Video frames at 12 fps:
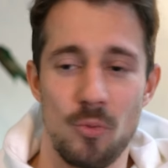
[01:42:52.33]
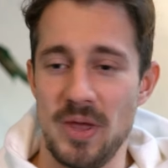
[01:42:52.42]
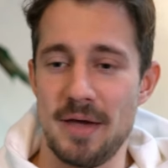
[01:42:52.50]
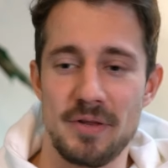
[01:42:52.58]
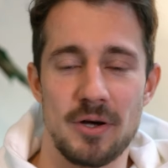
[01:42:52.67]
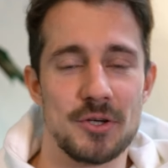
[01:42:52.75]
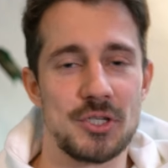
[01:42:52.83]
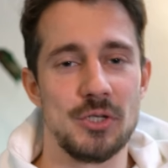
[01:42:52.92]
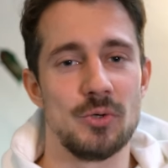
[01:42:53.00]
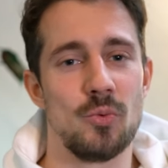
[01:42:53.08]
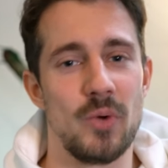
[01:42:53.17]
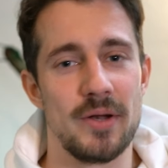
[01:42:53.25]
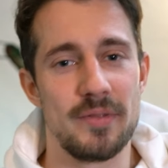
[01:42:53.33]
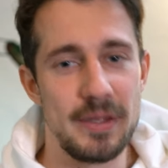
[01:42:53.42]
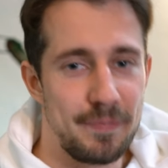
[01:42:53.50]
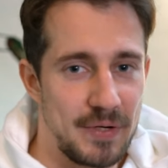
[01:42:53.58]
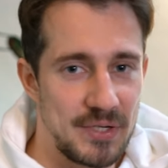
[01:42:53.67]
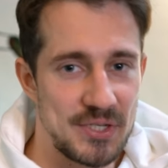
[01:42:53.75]
we have it also with a
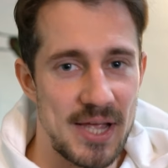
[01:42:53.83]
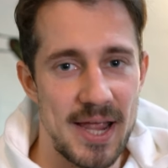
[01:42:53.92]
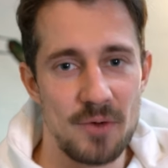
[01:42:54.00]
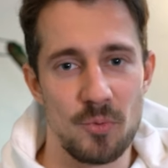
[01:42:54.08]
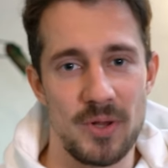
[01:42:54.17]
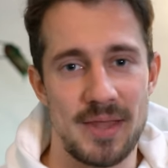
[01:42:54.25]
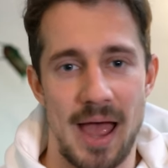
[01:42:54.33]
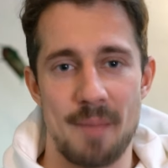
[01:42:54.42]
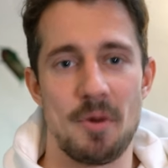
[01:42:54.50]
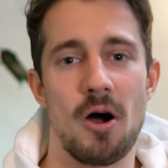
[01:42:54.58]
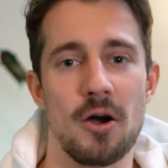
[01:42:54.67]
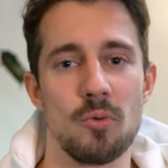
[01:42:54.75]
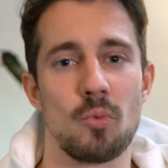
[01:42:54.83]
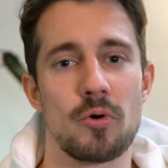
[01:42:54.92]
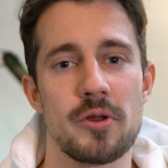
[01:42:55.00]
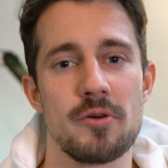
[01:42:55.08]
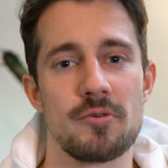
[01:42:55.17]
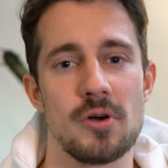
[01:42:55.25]
different design with I'm a Heart
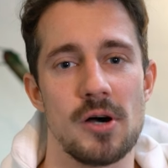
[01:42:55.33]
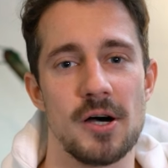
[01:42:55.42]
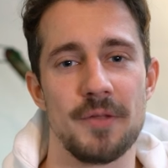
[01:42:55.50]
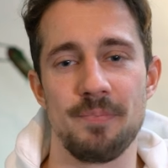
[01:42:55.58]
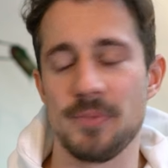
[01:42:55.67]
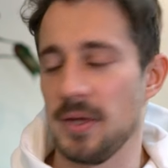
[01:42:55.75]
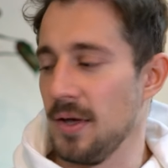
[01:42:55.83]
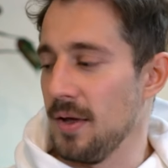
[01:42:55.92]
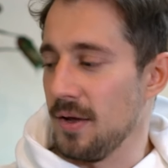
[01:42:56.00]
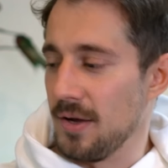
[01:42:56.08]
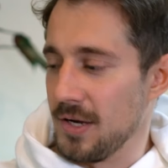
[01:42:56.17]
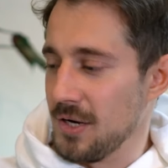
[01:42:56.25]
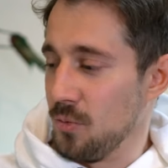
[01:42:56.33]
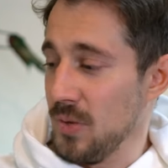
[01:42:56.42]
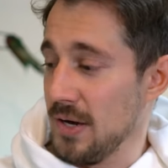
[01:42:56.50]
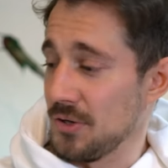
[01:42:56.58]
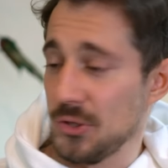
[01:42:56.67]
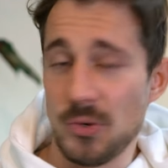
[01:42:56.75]
Warrior on.
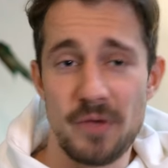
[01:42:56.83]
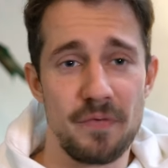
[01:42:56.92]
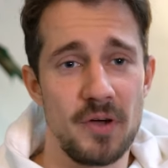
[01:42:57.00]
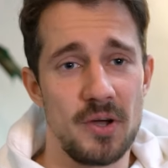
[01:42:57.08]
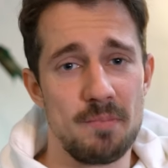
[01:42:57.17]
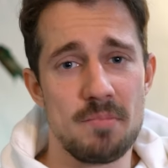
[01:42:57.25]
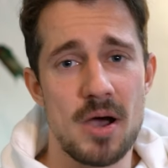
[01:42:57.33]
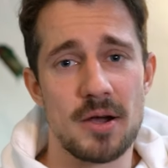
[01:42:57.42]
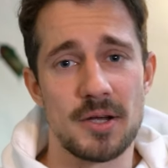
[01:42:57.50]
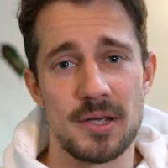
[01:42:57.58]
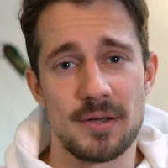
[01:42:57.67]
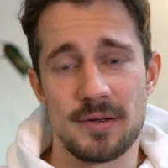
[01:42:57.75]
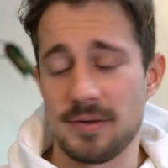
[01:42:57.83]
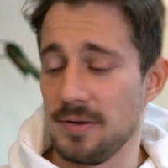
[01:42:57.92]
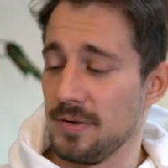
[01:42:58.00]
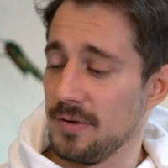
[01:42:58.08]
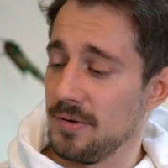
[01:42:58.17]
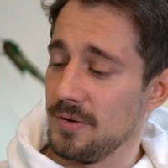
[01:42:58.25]
We also have a mug.
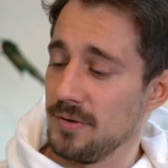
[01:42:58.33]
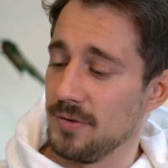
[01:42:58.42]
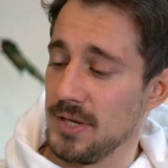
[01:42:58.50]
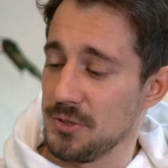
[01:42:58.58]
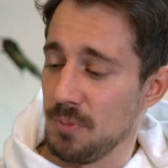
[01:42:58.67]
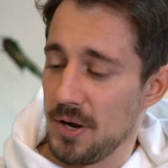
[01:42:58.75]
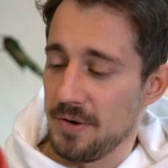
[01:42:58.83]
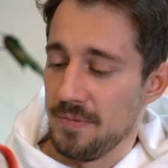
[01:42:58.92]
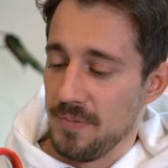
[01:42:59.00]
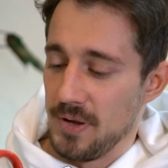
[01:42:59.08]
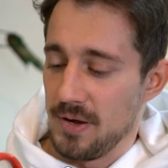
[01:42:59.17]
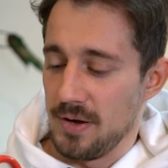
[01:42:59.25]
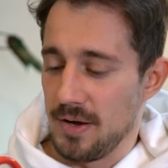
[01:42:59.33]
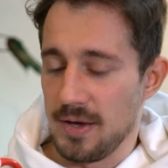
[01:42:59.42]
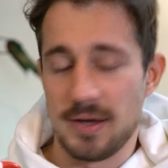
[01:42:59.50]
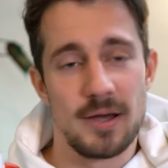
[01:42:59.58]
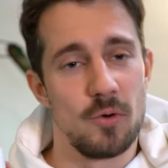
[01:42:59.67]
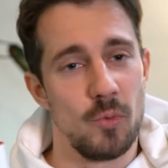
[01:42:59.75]
This one
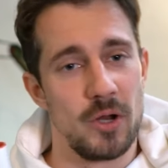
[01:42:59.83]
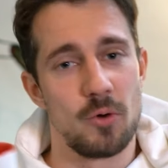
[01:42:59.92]
with